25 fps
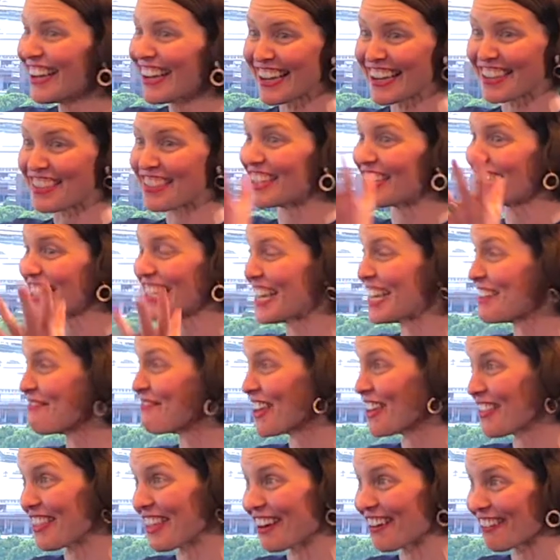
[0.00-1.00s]
in the team
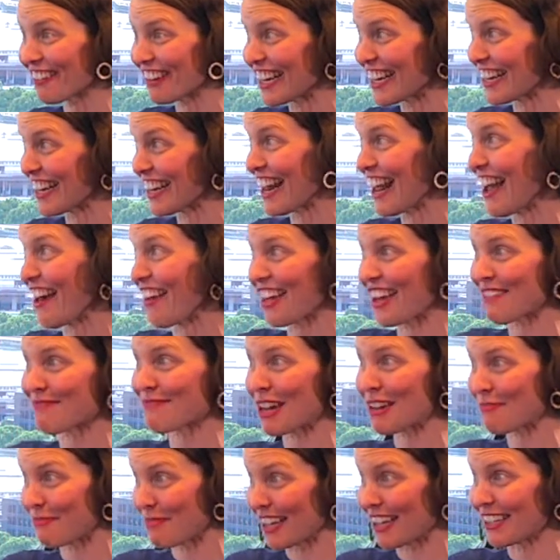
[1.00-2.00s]
that they're in and how that
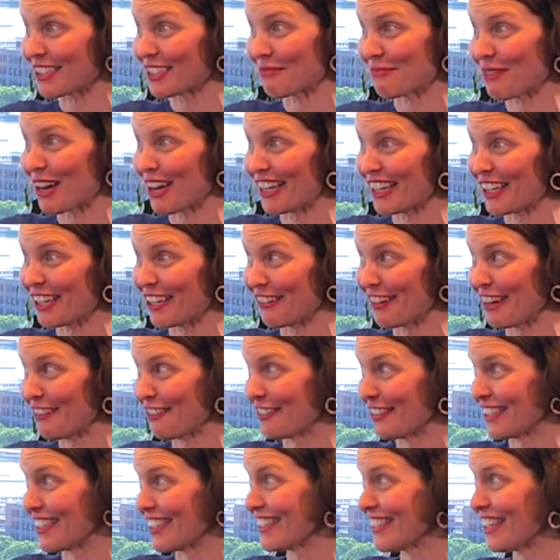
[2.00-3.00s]
might be undermining your
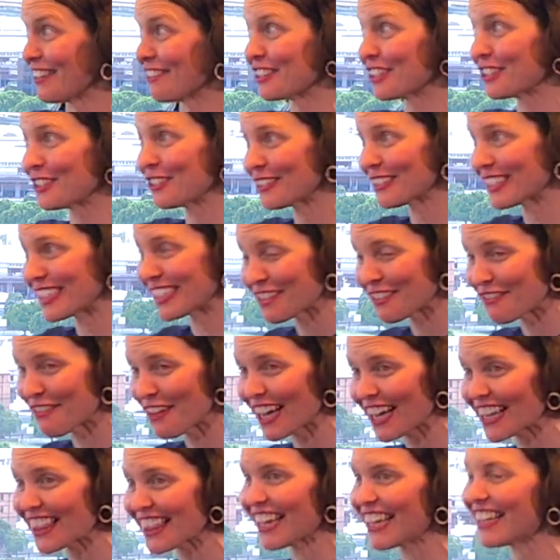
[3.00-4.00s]
efforts? Have you looked at the
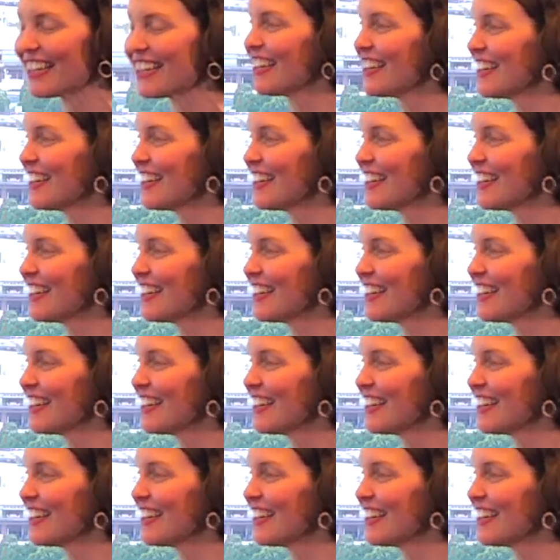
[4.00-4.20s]
fact that,